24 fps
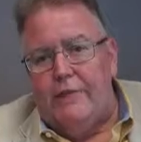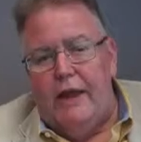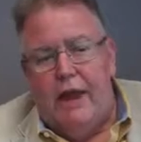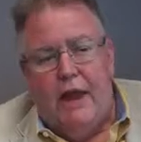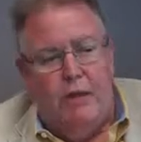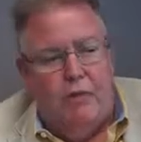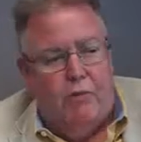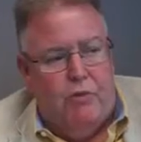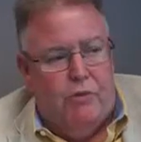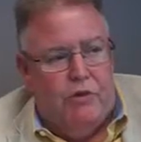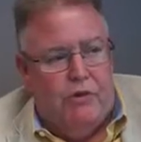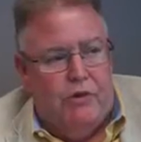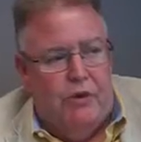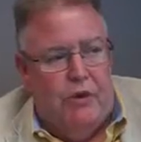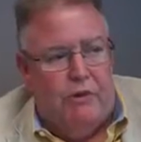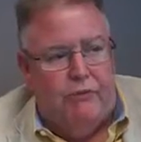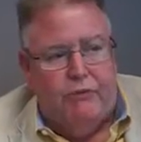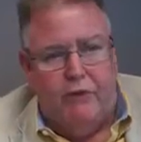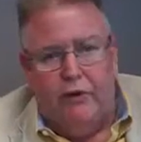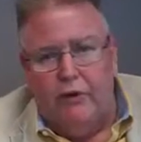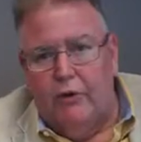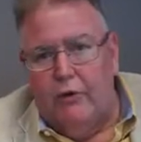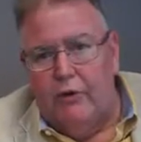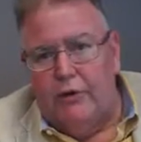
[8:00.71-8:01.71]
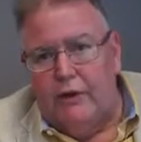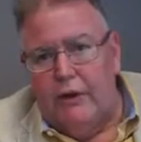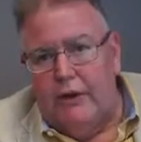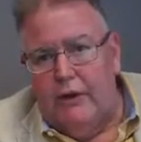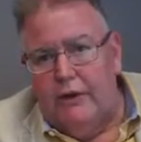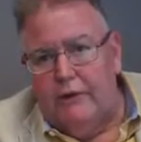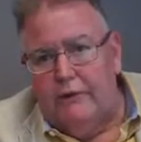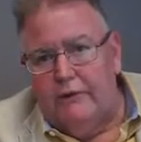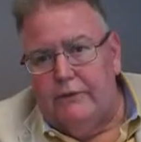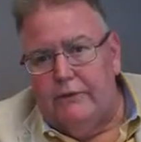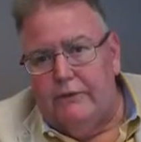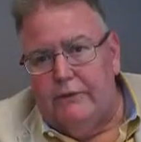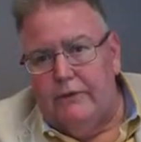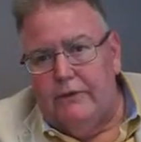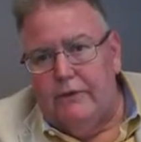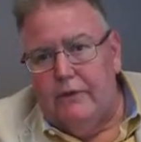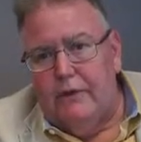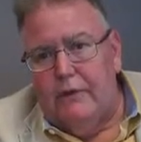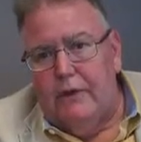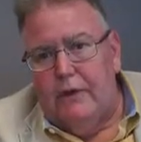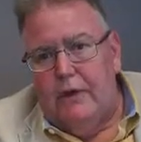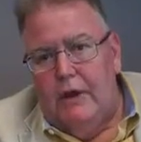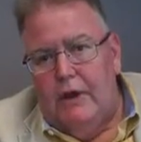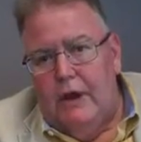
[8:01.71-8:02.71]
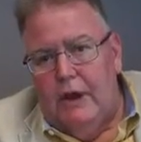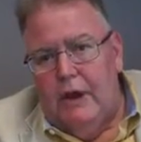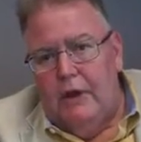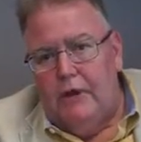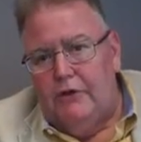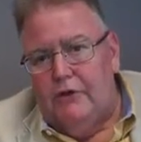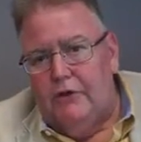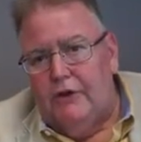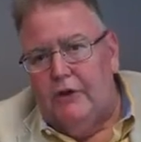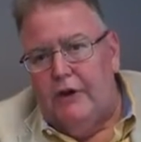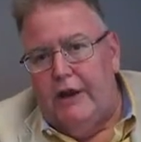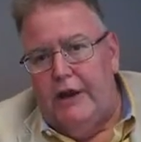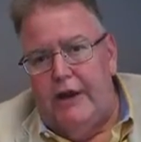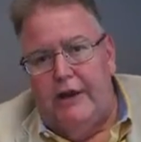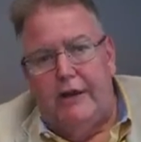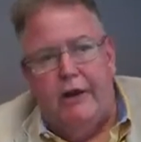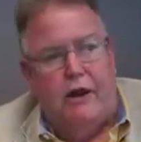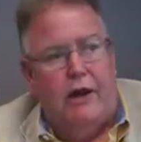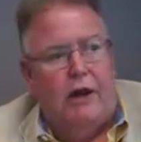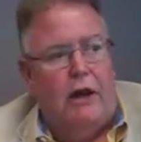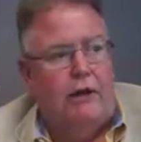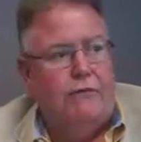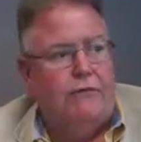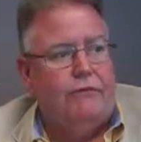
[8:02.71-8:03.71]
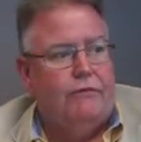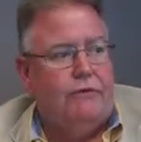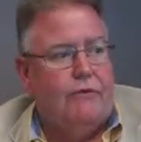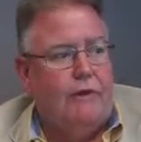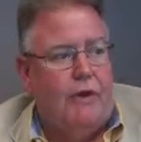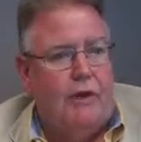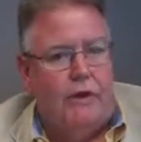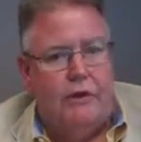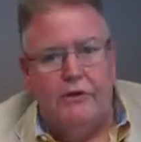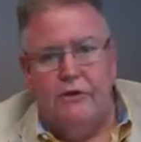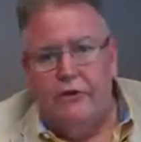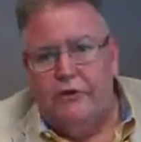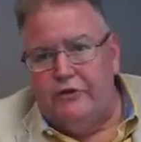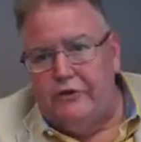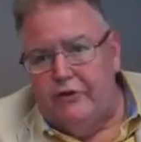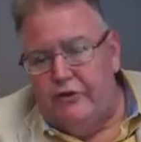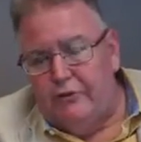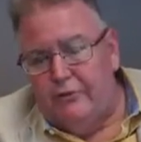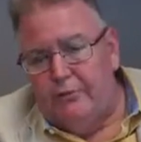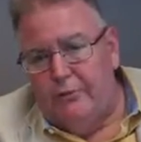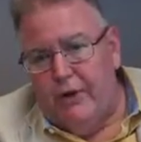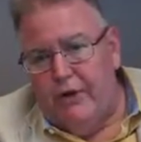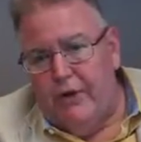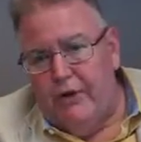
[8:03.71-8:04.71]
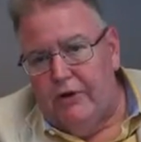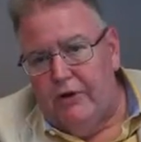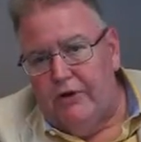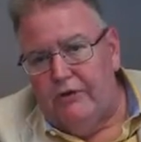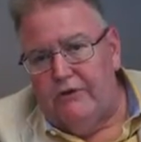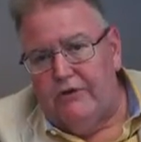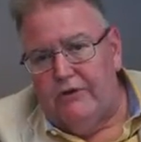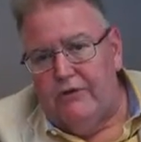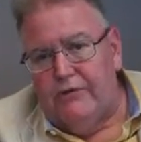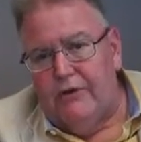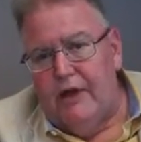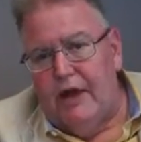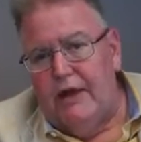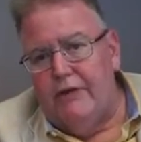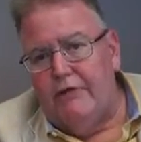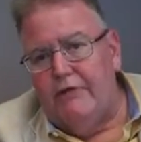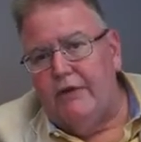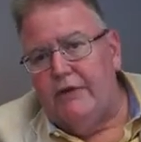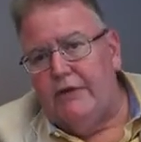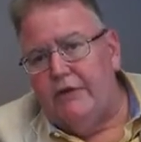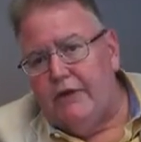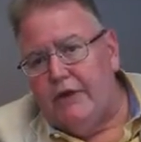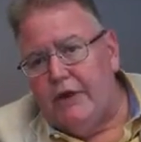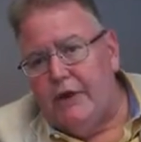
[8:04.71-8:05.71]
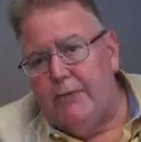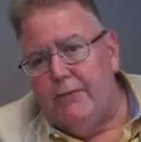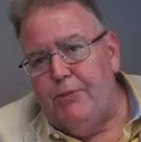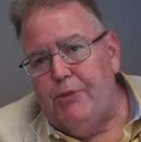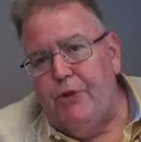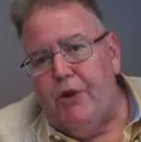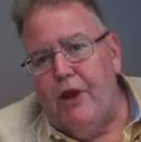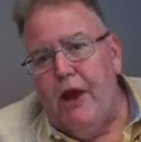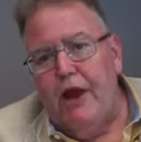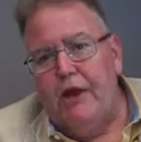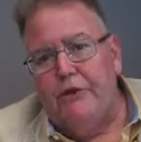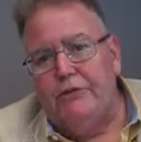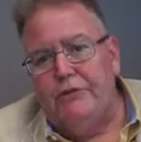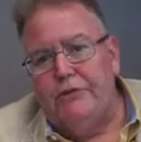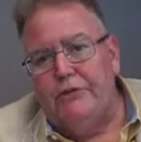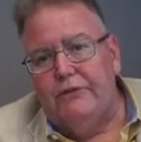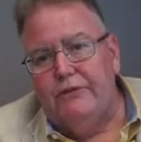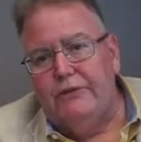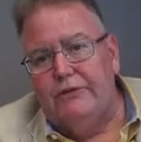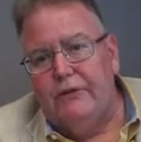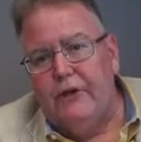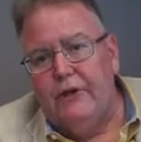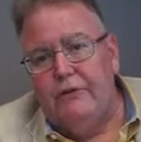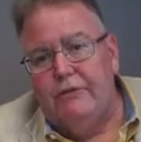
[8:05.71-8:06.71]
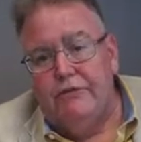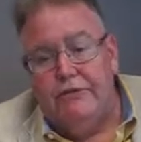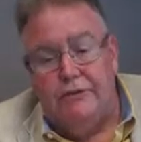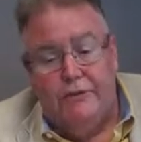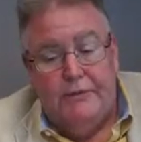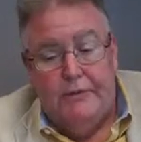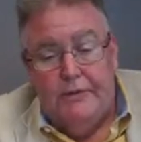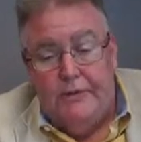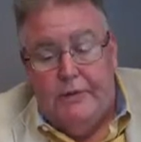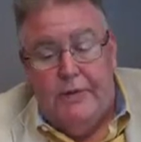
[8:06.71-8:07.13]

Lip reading: about when you have little kids and you're laid off and you're just barely surviving to keep your house and stuff.